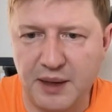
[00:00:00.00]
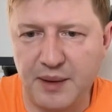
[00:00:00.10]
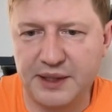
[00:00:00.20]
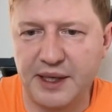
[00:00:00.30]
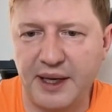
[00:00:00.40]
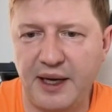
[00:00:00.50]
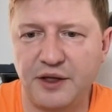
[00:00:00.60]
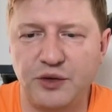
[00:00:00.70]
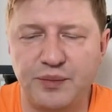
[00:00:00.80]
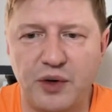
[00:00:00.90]
I'm asking
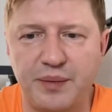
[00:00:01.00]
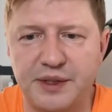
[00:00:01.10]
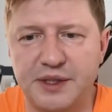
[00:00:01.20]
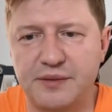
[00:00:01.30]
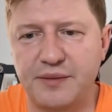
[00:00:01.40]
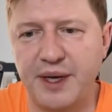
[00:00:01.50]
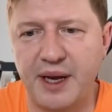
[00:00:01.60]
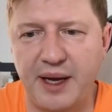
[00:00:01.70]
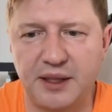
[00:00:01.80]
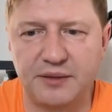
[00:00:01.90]
add a new property
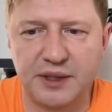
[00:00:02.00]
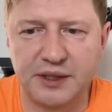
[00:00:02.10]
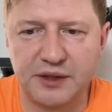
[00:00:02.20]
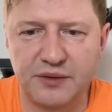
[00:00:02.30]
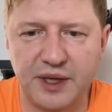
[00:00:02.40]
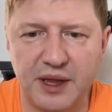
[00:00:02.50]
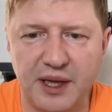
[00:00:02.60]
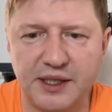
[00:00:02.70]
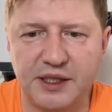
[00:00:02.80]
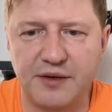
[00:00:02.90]
string address to the
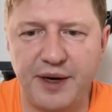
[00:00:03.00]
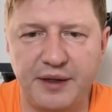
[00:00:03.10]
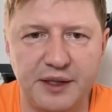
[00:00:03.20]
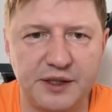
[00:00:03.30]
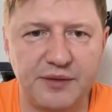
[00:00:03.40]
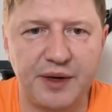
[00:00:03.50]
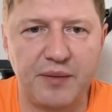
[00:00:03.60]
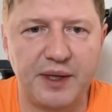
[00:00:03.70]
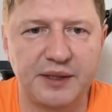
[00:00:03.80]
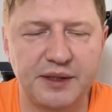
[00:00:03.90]
class create task
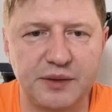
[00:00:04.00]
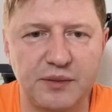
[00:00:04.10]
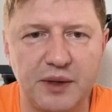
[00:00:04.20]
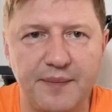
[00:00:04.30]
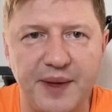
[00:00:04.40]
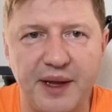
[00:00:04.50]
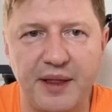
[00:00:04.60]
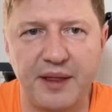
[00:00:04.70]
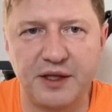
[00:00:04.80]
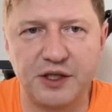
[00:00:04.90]
request, this one.
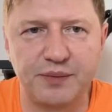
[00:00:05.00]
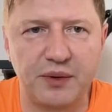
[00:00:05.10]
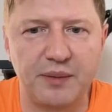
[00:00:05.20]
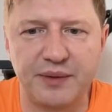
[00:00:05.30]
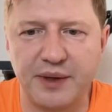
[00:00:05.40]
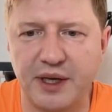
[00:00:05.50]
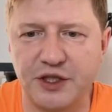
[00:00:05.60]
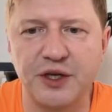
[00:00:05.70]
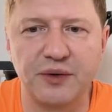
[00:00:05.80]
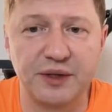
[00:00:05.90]
And this is purely
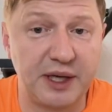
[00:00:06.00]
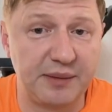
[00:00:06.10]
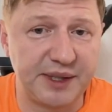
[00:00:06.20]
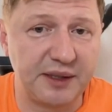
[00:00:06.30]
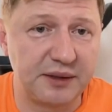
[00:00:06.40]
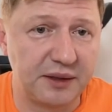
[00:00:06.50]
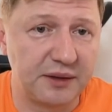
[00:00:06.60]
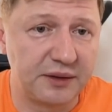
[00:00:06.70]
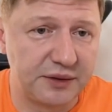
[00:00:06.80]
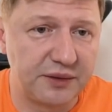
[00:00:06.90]
production code. And I'm asking,
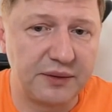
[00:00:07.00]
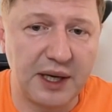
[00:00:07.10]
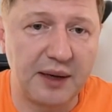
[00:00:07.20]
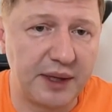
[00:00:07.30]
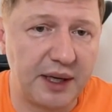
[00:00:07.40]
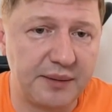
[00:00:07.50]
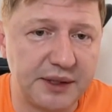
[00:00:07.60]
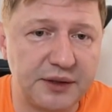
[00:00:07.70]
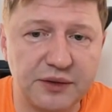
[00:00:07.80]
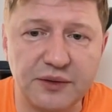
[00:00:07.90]
do, I'm, I'm
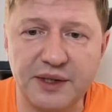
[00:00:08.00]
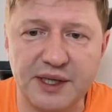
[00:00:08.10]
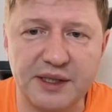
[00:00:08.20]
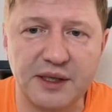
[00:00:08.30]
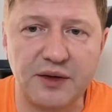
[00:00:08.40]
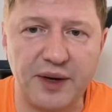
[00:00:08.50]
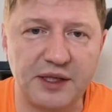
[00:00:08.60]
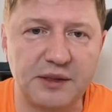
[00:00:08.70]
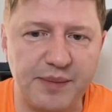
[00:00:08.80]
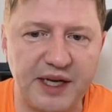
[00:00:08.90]
asking to do this
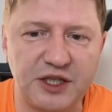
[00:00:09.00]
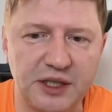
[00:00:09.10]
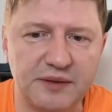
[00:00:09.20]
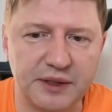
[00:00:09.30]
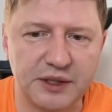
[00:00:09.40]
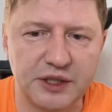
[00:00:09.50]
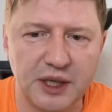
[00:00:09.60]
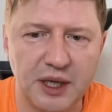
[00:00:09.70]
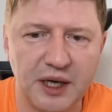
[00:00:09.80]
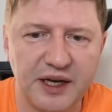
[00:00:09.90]
QA specialist, which is
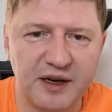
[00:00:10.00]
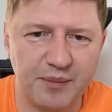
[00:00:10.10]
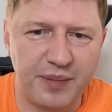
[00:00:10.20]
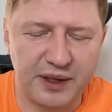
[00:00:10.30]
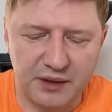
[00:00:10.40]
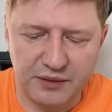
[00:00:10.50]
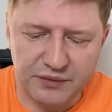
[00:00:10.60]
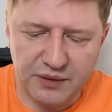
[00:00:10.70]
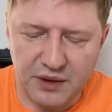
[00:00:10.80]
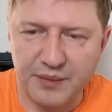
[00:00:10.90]
completely
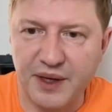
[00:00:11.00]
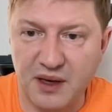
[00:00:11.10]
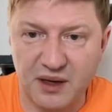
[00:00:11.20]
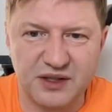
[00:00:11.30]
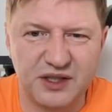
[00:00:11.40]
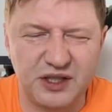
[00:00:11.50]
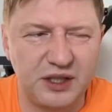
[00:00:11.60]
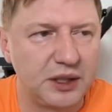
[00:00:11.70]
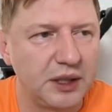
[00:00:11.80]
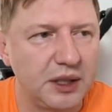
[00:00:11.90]
wrong because
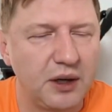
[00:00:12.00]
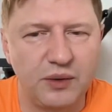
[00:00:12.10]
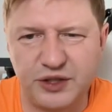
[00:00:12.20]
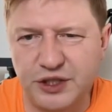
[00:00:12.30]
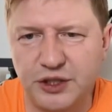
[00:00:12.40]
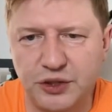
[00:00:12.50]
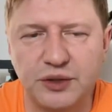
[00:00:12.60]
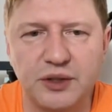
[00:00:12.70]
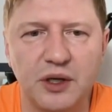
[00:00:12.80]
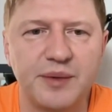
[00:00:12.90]
he or she
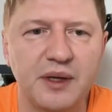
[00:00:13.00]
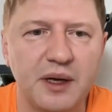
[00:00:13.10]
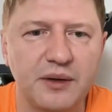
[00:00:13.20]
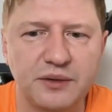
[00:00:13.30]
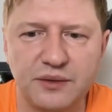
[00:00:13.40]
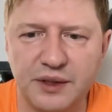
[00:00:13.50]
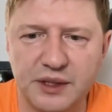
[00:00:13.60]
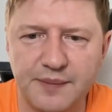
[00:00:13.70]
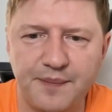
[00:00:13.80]
should not be allowed to do this.